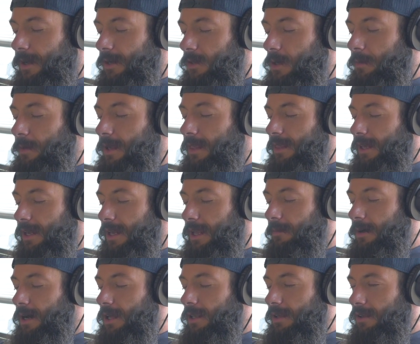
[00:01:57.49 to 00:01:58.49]
I've been thinking
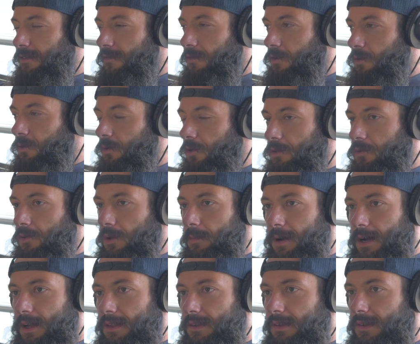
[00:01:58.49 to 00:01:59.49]
about this for 2 or 3
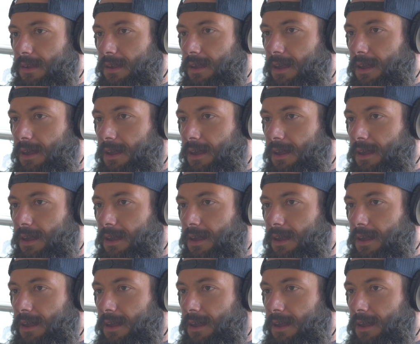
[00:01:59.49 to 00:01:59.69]
months,